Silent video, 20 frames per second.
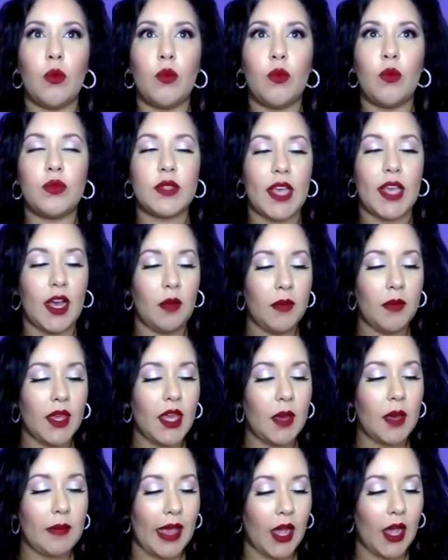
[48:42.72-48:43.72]
Tell me
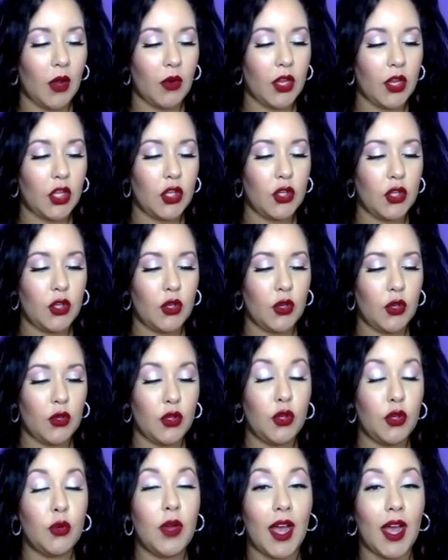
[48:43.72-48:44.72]
about,
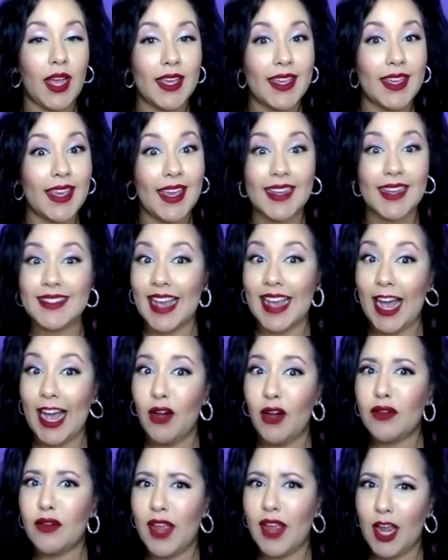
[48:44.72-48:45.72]
you got kicked
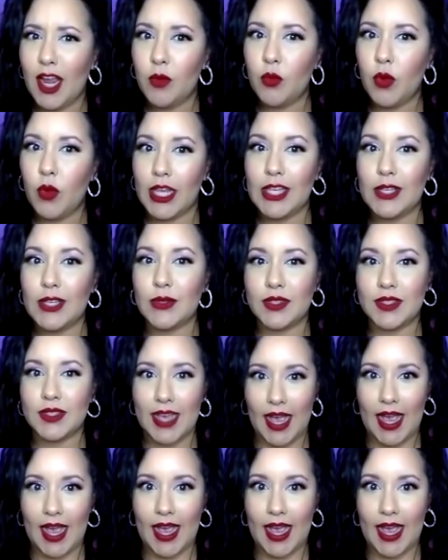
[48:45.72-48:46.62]
out of Amway, you said.